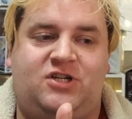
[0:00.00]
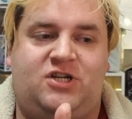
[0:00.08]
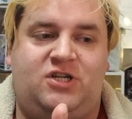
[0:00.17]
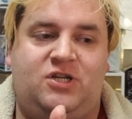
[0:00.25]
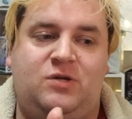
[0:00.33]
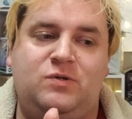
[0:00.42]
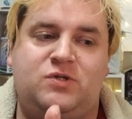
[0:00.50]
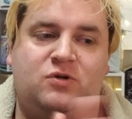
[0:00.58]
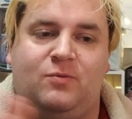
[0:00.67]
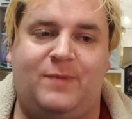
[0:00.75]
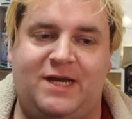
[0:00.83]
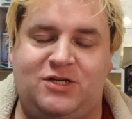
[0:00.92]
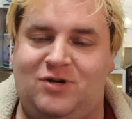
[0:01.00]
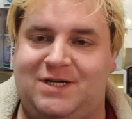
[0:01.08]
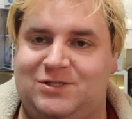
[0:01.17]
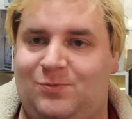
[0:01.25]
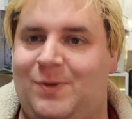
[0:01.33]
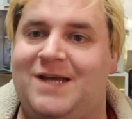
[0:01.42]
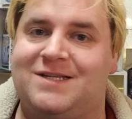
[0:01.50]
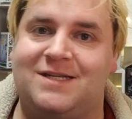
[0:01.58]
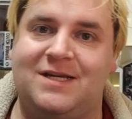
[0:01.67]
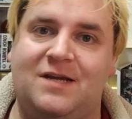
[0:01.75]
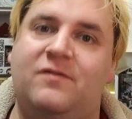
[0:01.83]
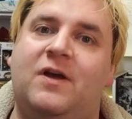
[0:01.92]
used all my tricks up my
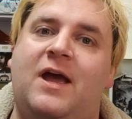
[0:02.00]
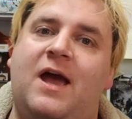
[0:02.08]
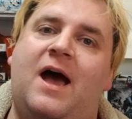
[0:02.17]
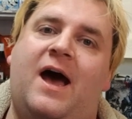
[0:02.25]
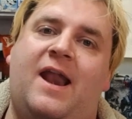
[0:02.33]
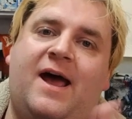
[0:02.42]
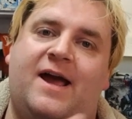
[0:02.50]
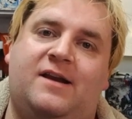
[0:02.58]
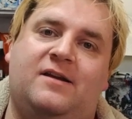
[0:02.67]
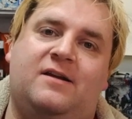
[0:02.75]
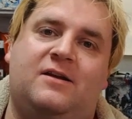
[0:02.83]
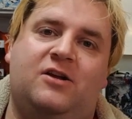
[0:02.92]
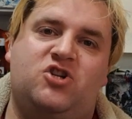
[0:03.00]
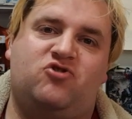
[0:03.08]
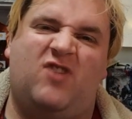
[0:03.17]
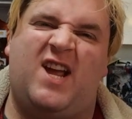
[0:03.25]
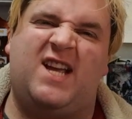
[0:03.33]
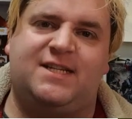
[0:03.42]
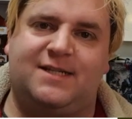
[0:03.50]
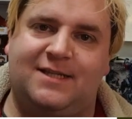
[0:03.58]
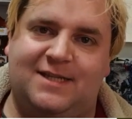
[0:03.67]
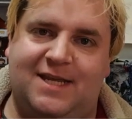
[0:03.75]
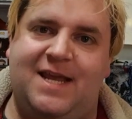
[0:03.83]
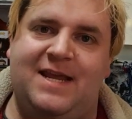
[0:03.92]
sleeve, and I'd tricked
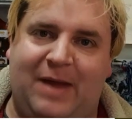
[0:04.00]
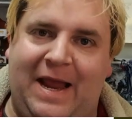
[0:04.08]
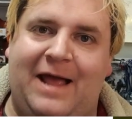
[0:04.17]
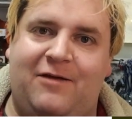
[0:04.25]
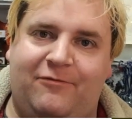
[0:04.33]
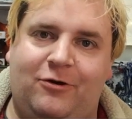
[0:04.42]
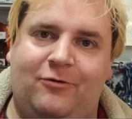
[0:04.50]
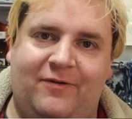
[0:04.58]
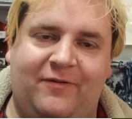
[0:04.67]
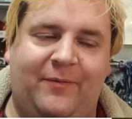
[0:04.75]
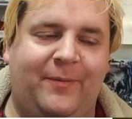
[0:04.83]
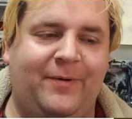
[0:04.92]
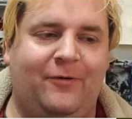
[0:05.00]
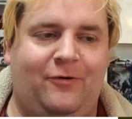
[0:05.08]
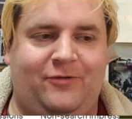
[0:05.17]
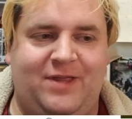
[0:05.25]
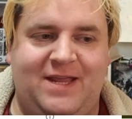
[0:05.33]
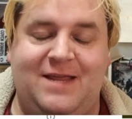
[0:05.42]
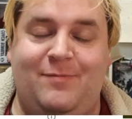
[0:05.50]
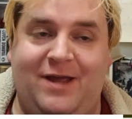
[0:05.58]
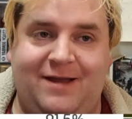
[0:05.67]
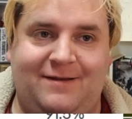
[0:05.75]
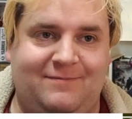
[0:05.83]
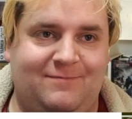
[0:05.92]
the eBay algorithm, or the
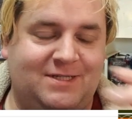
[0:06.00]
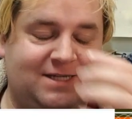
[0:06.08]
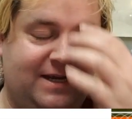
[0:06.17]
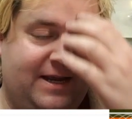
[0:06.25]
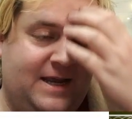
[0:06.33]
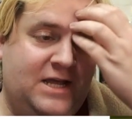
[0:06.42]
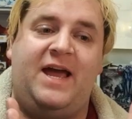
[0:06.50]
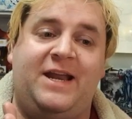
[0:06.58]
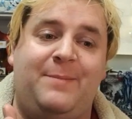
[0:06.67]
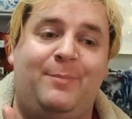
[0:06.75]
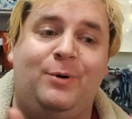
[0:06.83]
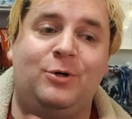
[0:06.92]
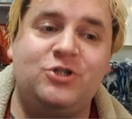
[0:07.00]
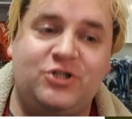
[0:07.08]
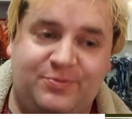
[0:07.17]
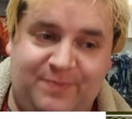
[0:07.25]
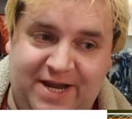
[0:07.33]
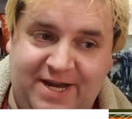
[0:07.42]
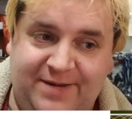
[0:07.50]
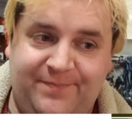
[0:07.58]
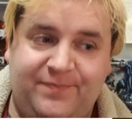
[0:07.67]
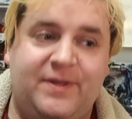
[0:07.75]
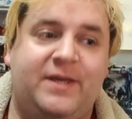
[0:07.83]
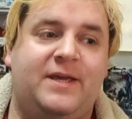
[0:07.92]
eBay was it, and it pushed me
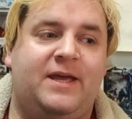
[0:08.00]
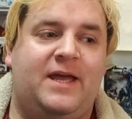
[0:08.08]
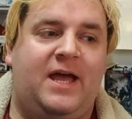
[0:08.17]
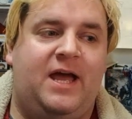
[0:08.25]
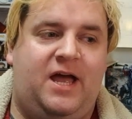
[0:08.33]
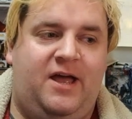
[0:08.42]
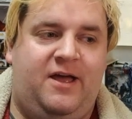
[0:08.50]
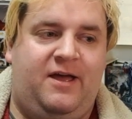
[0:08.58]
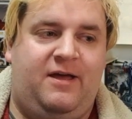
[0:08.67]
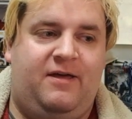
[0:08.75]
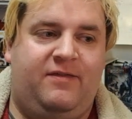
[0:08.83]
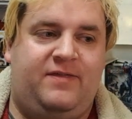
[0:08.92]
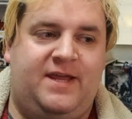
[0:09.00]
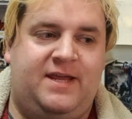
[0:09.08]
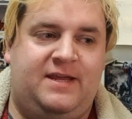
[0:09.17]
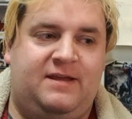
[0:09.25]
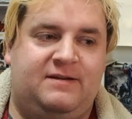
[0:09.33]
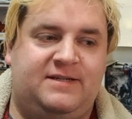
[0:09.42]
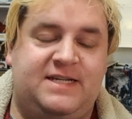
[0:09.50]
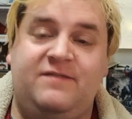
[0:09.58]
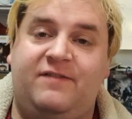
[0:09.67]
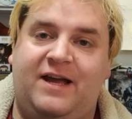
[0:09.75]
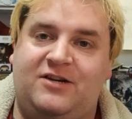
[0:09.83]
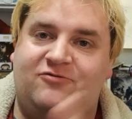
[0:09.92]
the
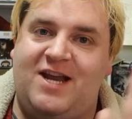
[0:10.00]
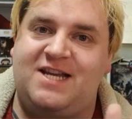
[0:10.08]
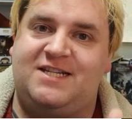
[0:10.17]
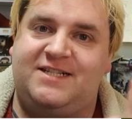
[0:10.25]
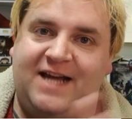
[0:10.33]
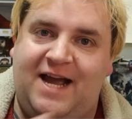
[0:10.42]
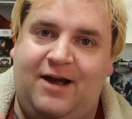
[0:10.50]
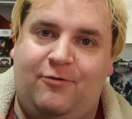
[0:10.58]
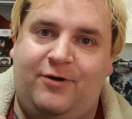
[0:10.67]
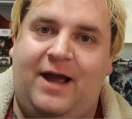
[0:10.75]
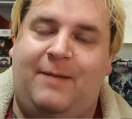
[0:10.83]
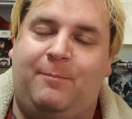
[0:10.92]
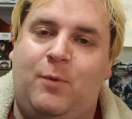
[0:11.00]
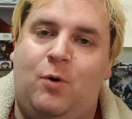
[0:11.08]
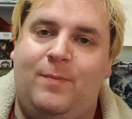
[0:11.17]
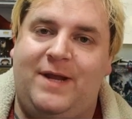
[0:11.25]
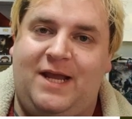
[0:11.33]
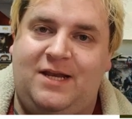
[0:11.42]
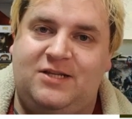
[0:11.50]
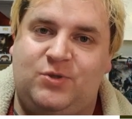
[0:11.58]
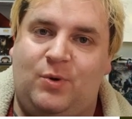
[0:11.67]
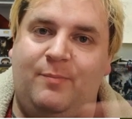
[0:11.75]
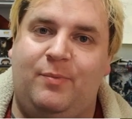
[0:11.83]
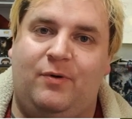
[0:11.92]
defect rate down and put me
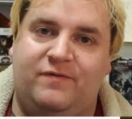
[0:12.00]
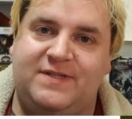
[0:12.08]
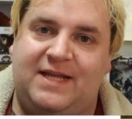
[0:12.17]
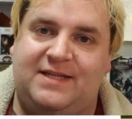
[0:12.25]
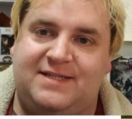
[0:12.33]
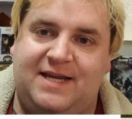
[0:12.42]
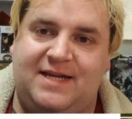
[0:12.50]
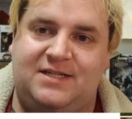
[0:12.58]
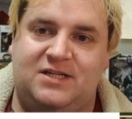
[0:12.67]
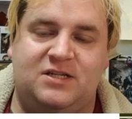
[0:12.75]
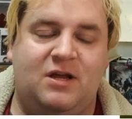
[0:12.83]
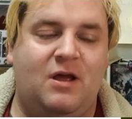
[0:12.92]
into above seller status.